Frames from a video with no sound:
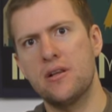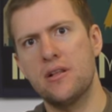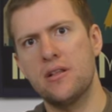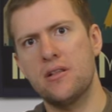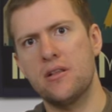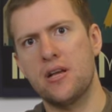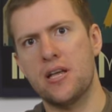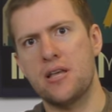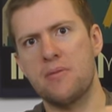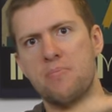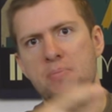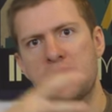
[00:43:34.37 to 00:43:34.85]

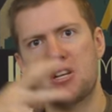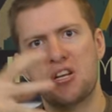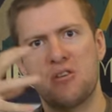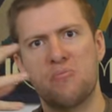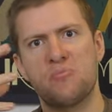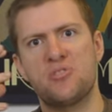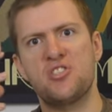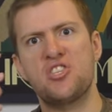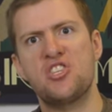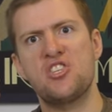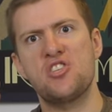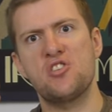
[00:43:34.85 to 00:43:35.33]
Like, he
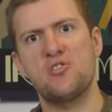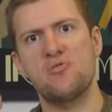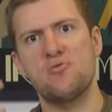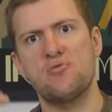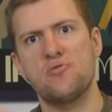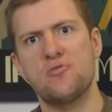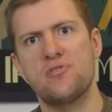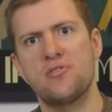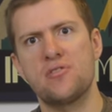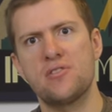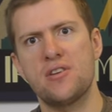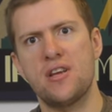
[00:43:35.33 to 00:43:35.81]
becomes
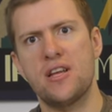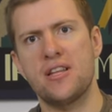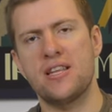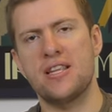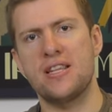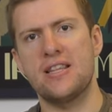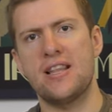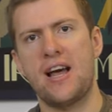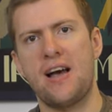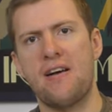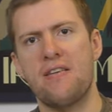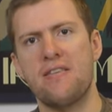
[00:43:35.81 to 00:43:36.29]
huge. And
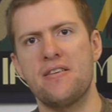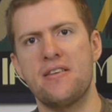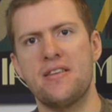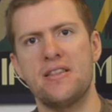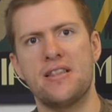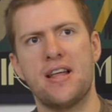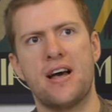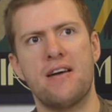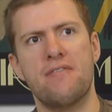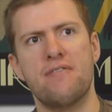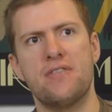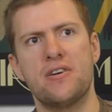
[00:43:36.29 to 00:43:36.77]
in that, in
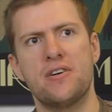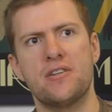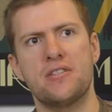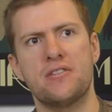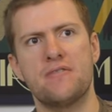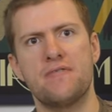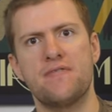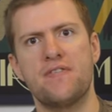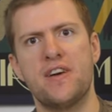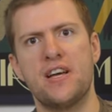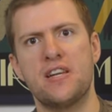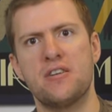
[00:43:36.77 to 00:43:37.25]
that
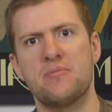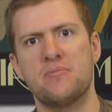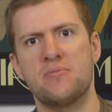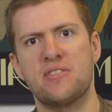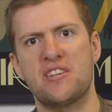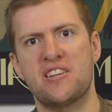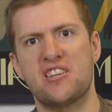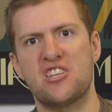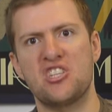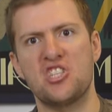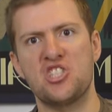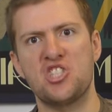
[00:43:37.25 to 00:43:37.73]
version, Venom's
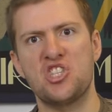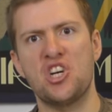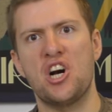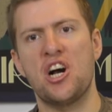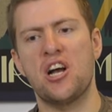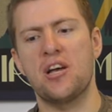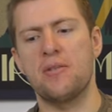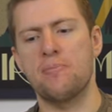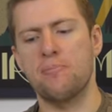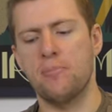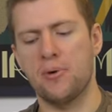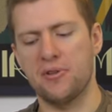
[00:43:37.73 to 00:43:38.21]
like a
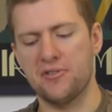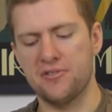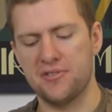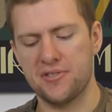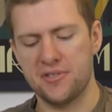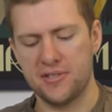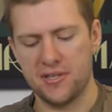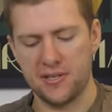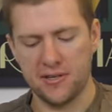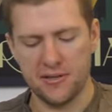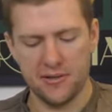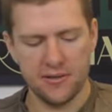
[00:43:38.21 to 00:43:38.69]
giant
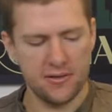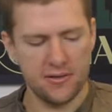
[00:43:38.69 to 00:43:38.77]
monster.